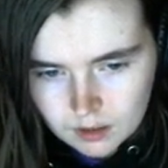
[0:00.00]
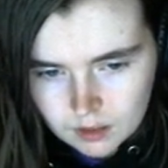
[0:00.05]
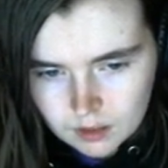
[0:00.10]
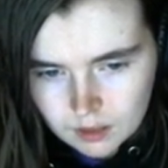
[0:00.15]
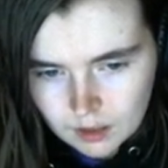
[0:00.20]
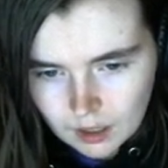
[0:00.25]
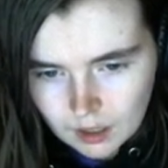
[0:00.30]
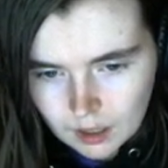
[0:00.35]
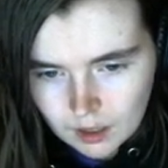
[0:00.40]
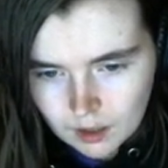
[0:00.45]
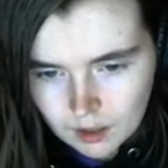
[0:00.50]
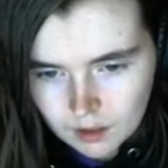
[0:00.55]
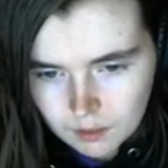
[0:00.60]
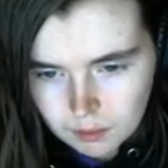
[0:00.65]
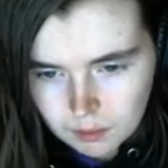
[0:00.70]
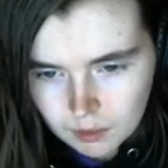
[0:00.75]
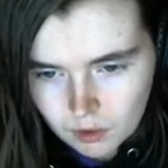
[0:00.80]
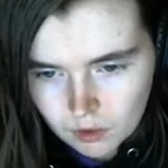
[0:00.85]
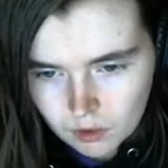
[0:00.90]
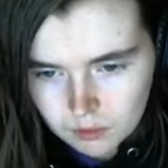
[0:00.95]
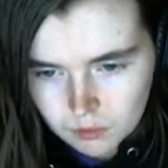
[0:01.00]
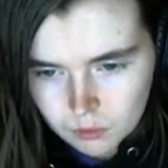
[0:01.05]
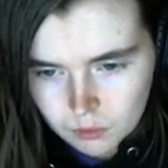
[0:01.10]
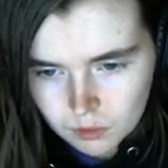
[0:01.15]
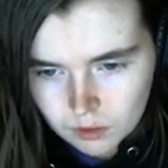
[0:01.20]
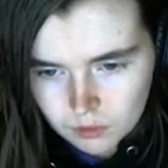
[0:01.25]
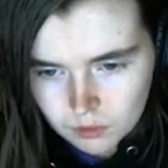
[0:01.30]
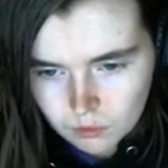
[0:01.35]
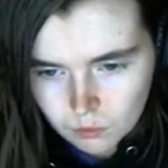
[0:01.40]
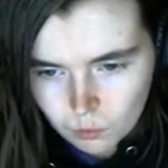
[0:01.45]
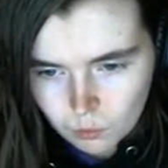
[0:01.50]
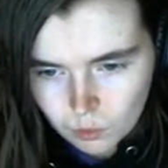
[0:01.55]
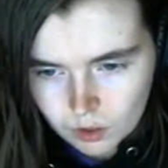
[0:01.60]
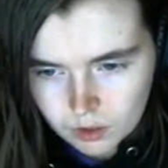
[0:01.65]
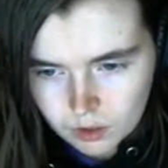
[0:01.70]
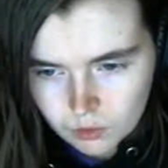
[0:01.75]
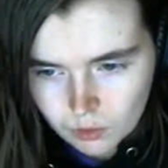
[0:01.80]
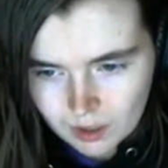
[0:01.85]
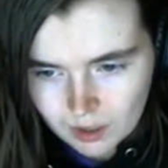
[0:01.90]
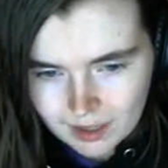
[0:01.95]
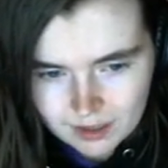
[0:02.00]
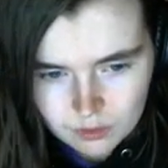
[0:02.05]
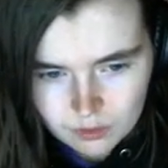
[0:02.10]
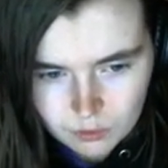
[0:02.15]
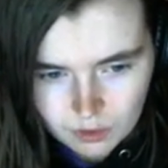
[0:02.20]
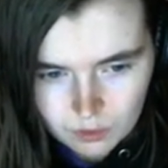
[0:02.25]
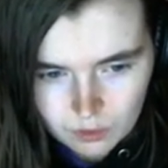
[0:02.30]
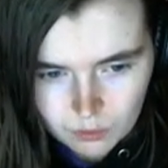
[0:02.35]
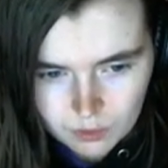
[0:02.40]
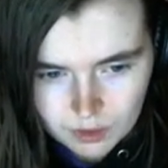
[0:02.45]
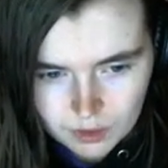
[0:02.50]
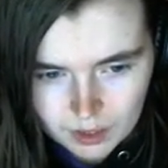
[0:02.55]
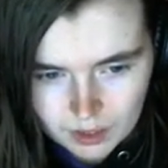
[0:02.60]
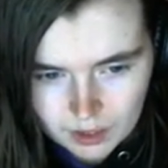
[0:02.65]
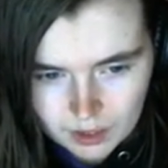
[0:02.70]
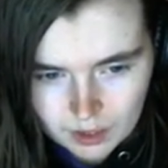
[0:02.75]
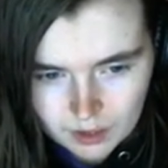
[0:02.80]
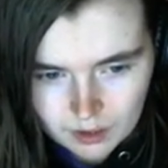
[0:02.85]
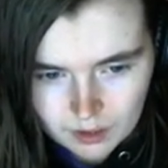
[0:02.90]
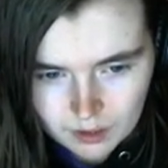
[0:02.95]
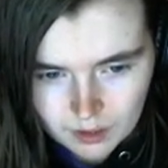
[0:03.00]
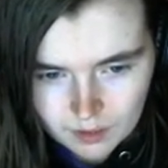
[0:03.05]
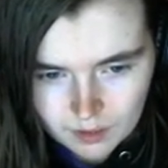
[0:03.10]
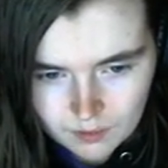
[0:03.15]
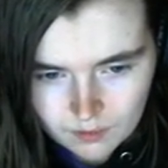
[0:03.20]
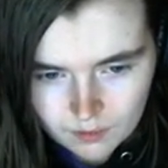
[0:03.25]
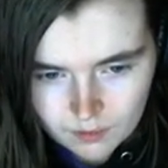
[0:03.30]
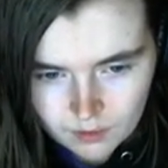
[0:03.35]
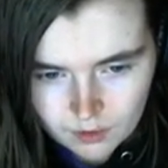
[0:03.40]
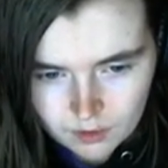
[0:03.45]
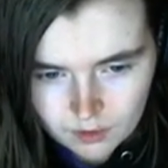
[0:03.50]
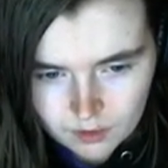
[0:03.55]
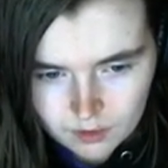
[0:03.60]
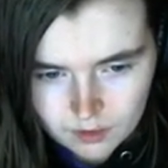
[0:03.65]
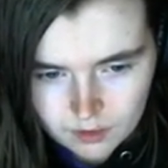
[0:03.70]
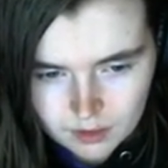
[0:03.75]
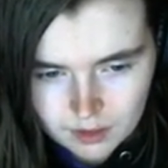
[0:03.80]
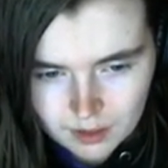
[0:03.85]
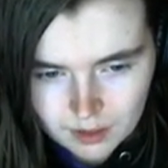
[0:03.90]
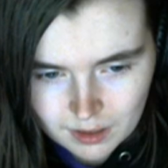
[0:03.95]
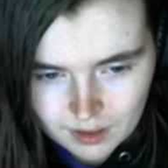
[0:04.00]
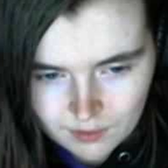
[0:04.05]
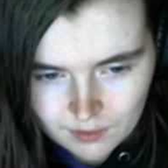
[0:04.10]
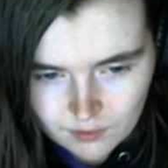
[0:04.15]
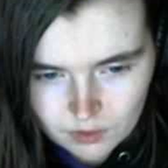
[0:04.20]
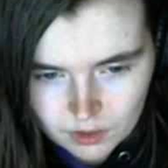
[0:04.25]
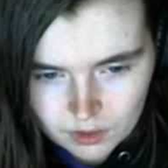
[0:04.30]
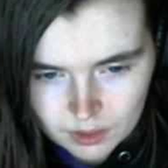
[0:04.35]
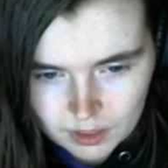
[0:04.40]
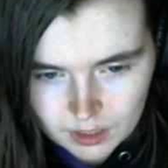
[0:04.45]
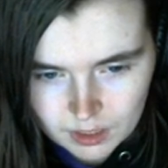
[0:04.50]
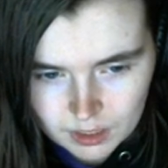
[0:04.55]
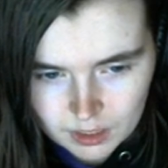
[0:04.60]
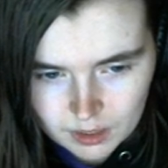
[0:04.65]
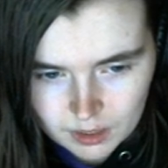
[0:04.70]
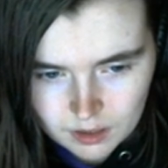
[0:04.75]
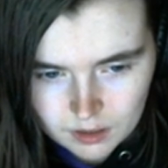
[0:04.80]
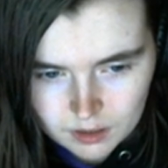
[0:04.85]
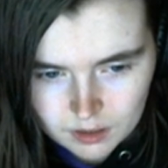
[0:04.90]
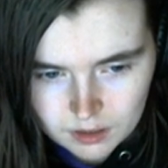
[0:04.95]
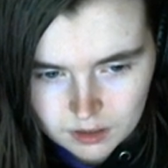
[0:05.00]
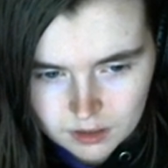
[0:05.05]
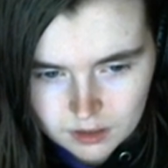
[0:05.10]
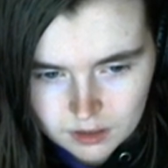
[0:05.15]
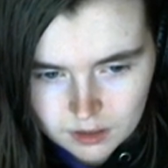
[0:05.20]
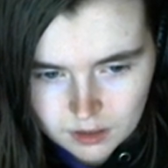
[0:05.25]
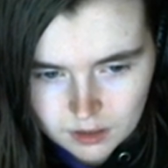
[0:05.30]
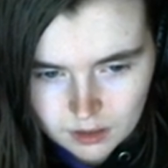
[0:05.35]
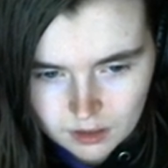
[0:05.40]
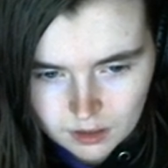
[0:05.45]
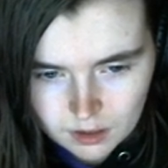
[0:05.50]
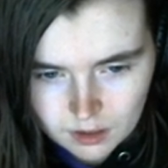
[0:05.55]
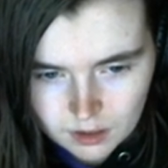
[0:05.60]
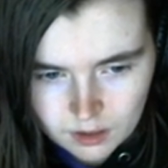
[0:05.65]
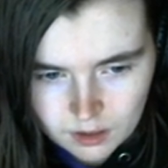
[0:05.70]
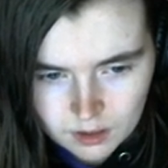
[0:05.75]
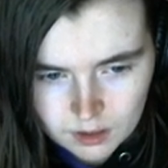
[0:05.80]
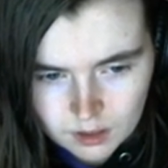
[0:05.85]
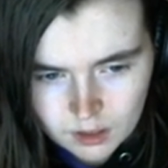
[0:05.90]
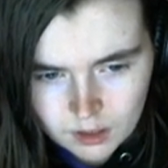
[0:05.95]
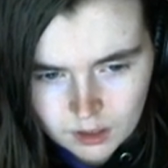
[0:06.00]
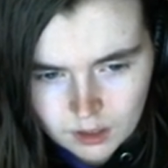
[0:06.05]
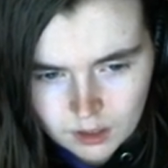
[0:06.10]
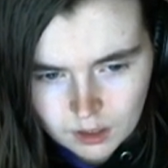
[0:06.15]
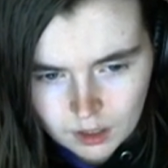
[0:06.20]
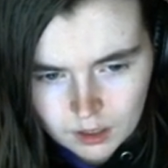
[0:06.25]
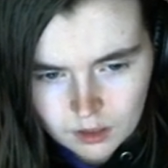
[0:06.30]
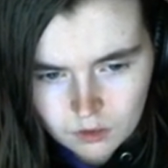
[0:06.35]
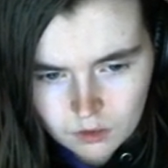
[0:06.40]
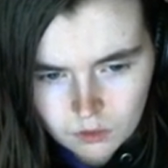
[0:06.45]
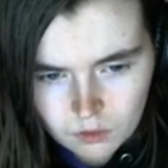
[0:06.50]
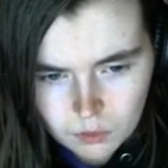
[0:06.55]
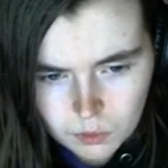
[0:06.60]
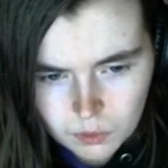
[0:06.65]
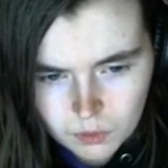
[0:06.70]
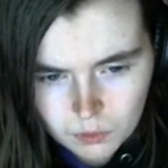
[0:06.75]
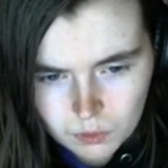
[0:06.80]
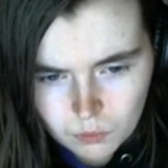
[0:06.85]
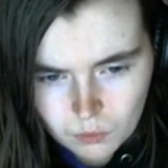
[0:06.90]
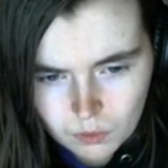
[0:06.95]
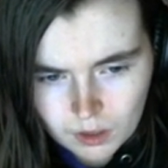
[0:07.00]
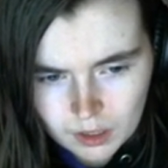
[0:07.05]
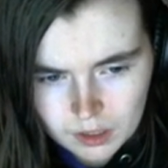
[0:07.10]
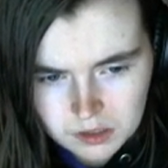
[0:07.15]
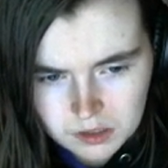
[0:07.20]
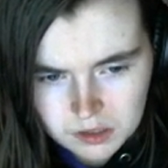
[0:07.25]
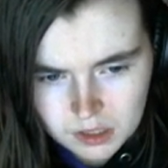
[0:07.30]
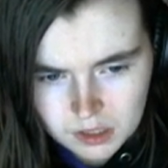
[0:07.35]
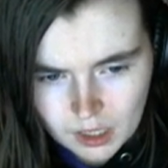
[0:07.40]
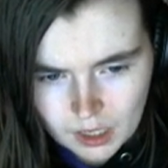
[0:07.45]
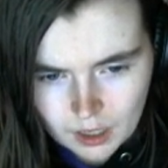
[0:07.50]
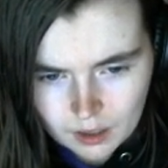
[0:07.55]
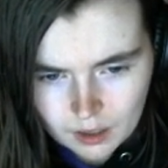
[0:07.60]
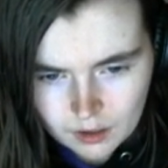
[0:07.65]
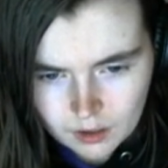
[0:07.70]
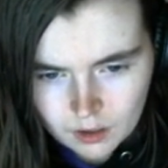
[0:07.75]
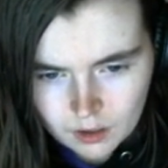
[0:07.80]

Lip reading: that other poems wouldn't work quite as well with that kind of delivery. Huh? I don't really understand.